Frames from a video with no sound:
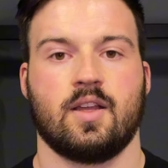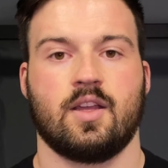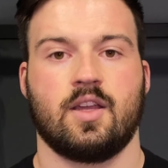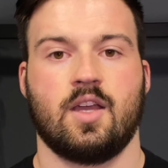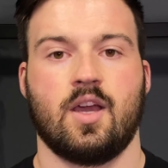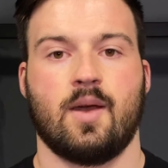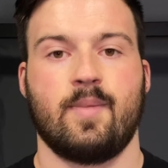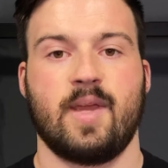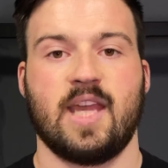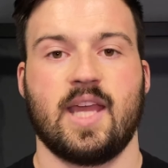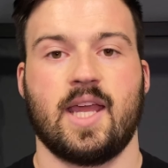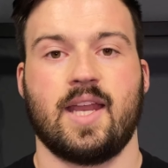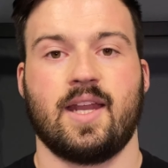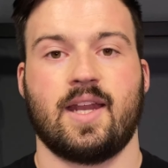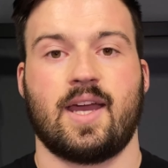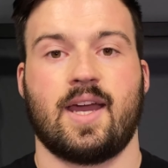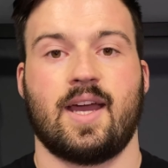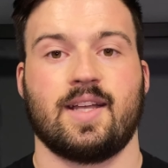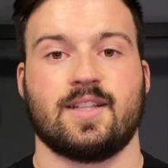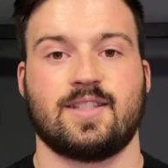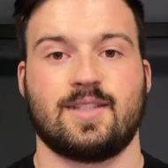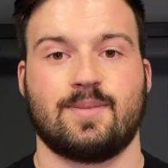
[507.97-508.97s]
Coming in
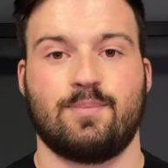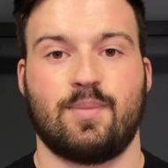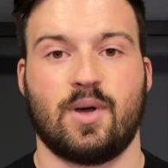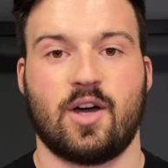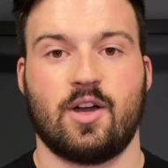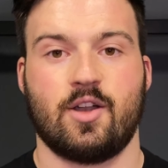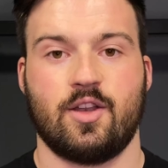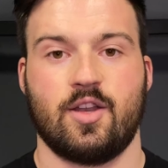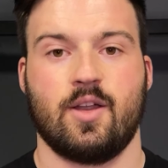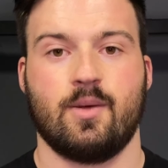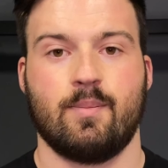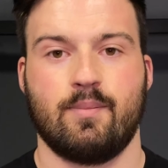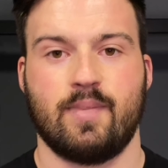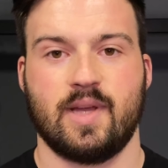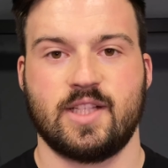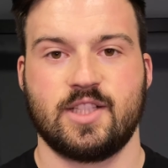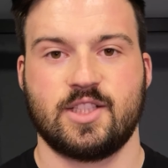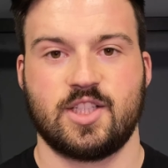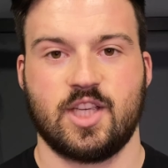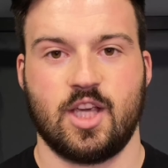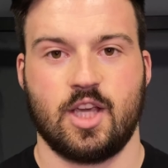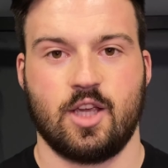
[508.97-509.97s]
at spot number
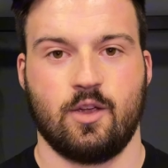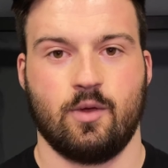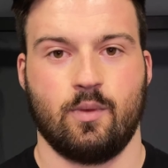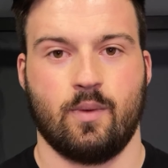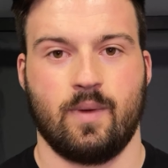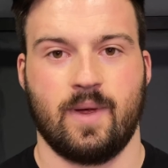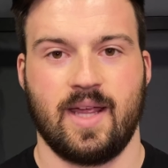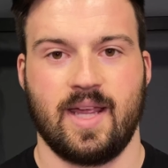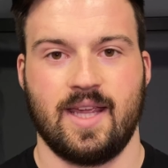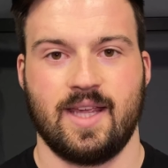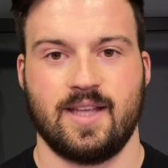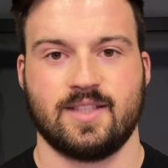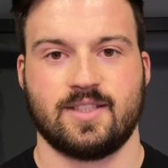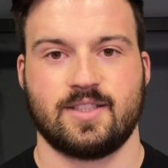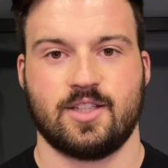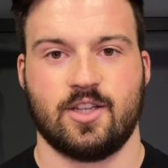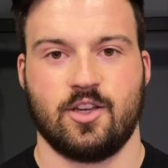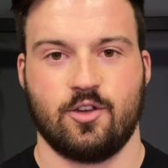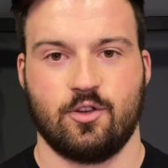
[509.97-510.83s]
2 is